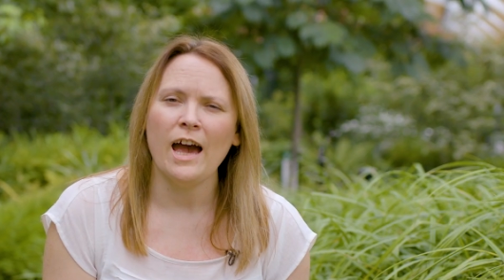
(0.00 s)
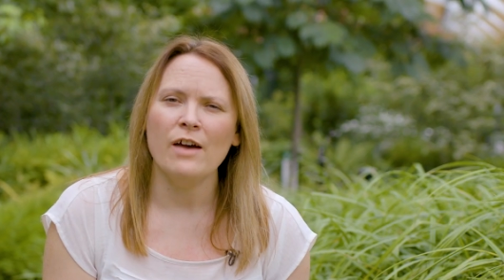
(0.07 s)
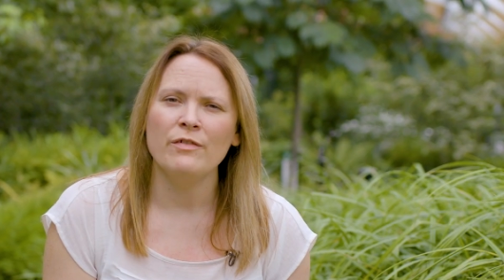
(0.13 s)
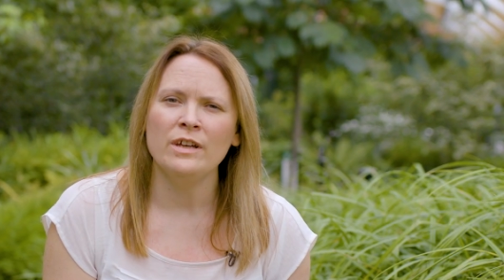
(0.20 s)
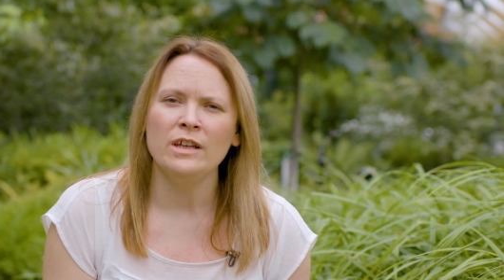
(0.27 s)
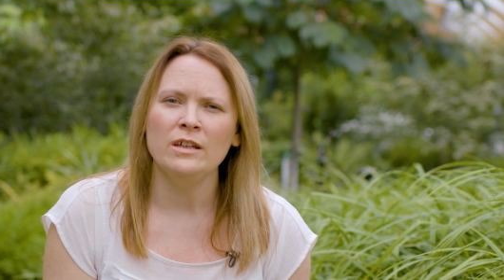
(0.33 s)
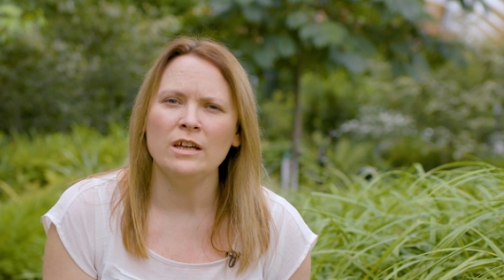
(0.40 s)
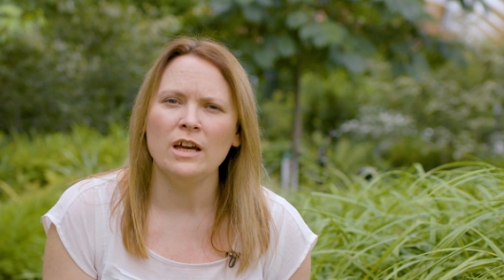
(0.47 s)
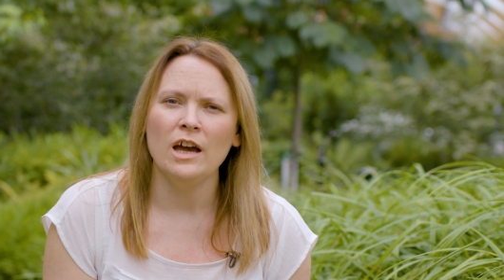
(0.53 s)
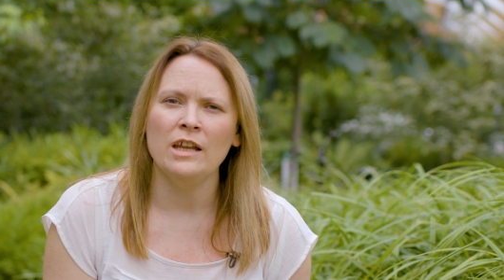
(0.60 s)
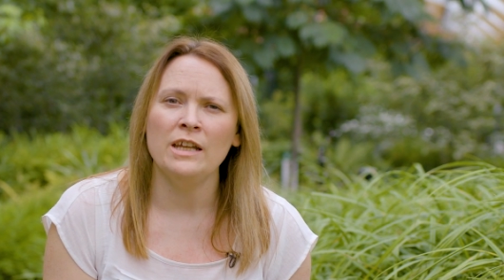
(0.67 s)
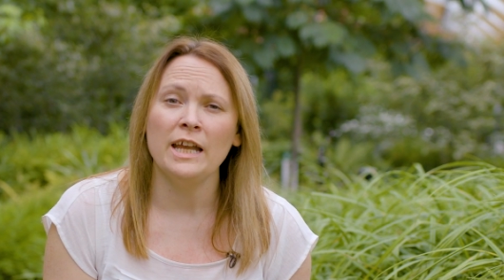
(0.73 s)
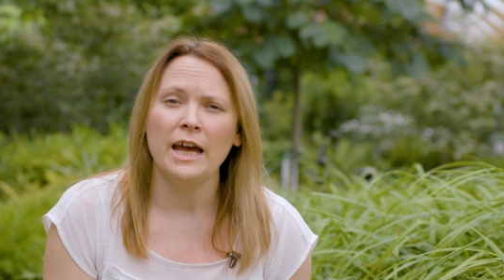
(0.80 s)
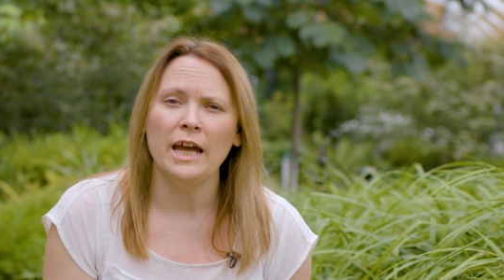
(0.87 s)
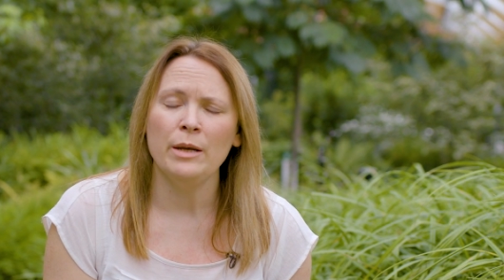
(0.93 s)
Having
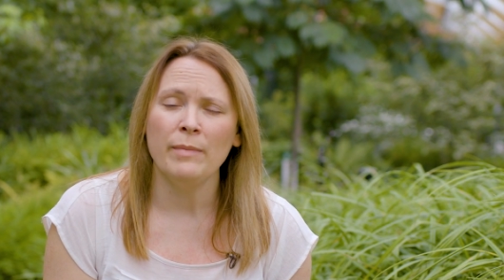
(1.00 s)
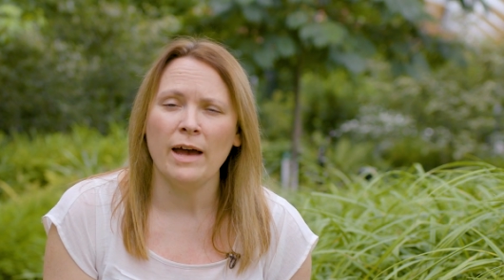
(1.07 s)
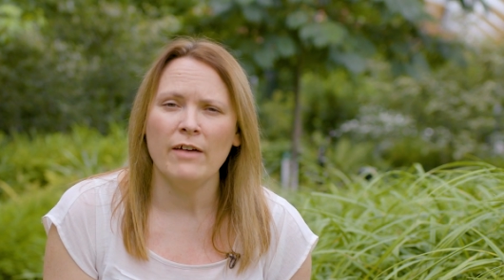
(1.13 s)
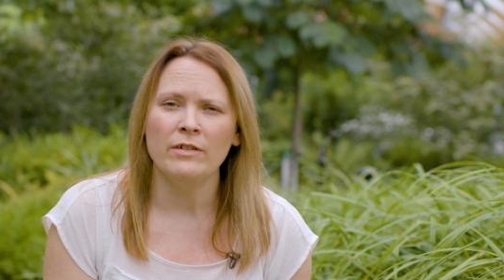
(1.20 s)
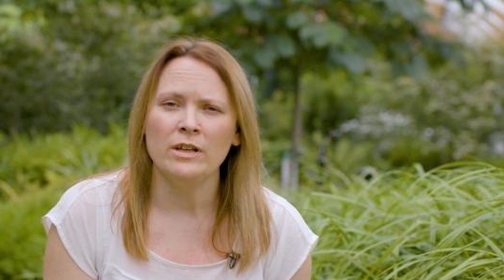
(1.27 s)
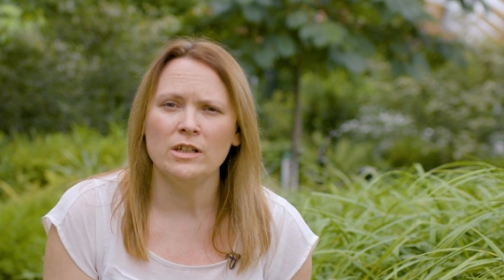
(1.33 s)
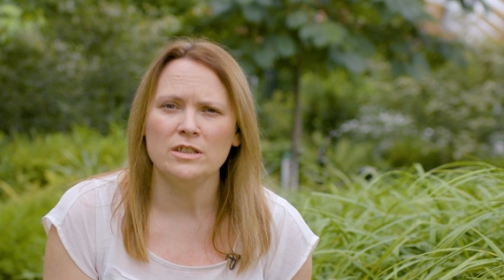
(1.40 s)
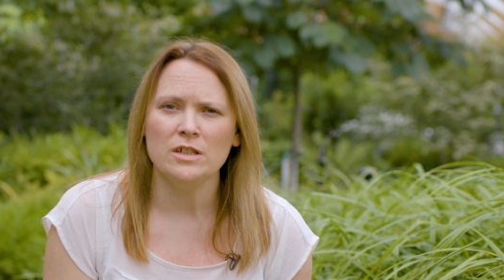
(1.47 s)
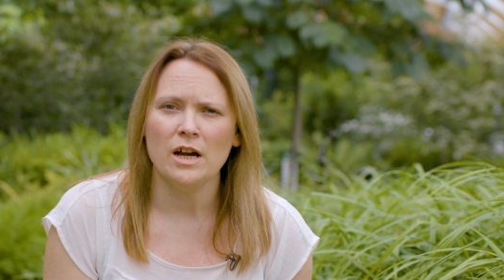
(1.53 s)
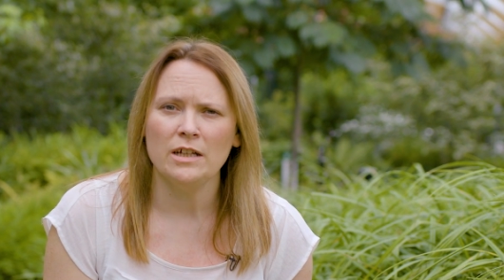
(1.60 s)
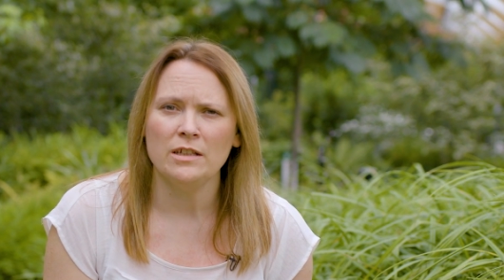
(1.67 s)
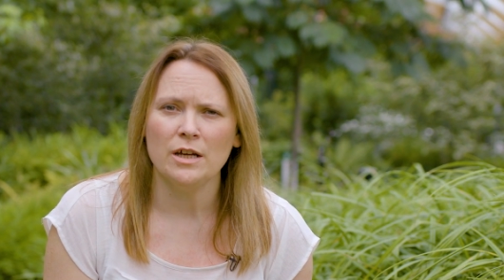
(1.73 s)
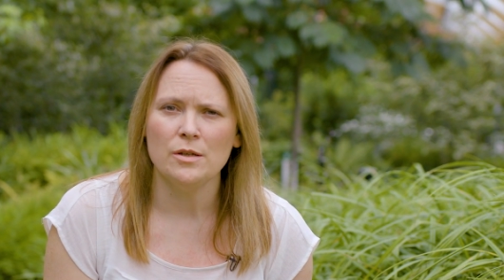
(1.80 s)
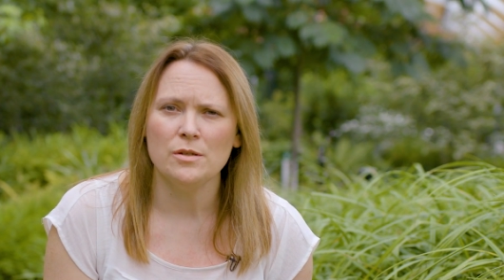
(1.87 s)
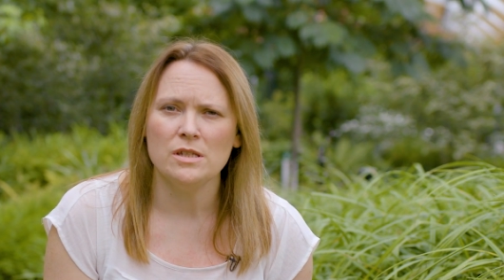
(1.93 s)
a name, having a
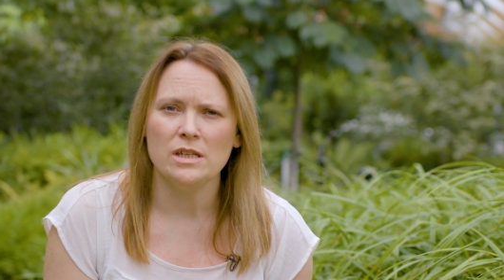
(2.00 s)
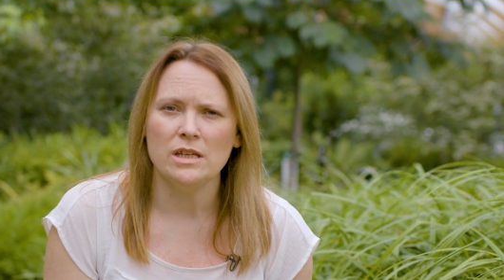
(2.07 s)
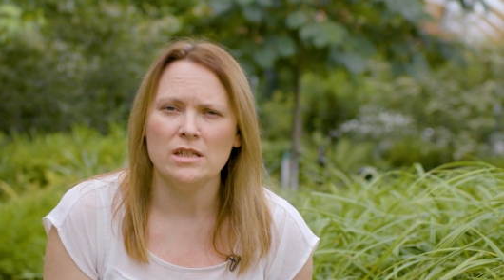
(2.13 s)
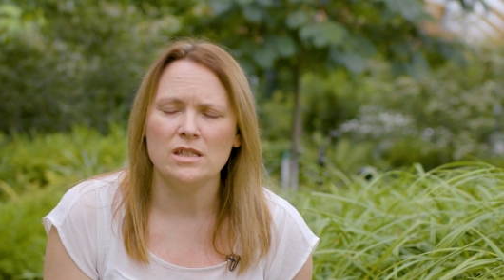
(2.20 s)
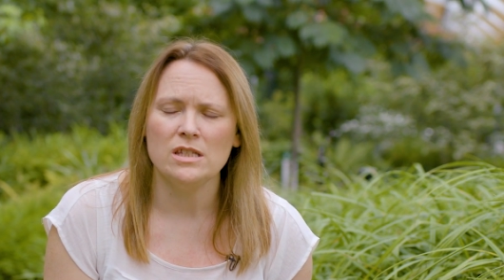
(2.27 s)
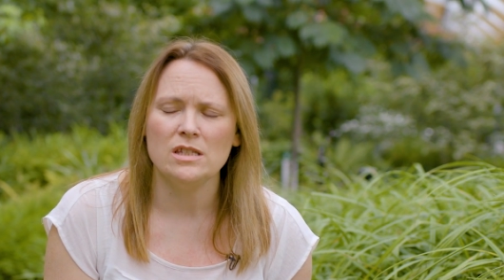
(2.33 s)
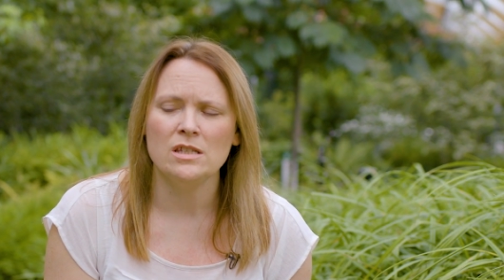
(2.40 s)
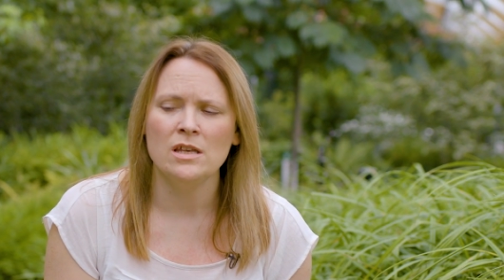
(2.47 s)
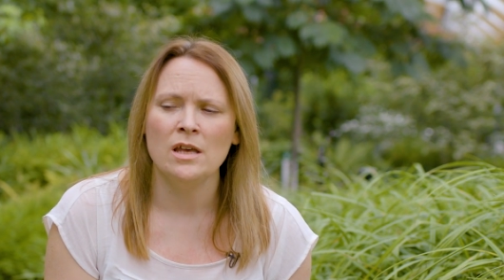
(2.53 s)
diagnosis